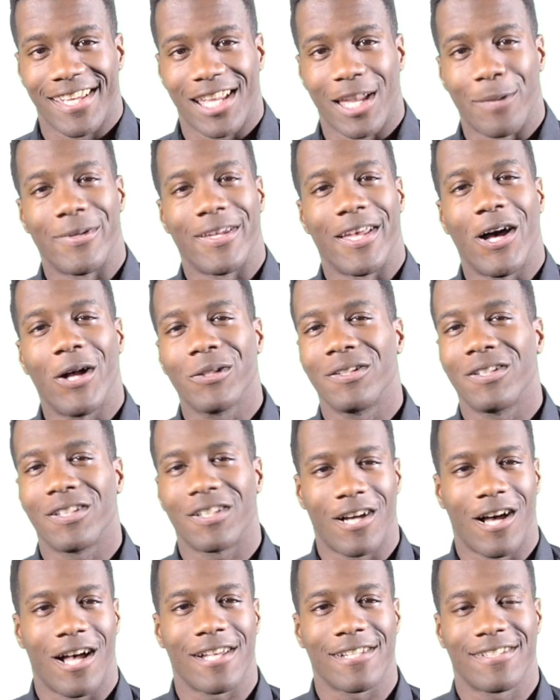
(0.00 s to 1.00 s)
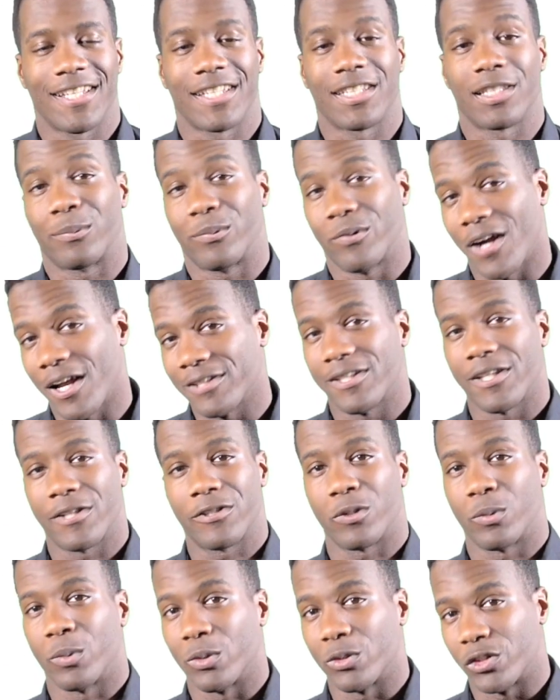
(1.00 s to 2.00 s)
can be held on the cost that the
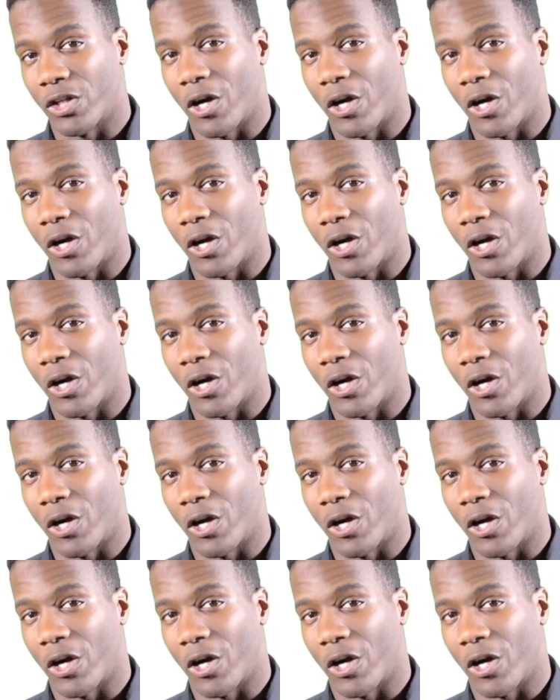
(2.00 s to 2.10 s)
processor will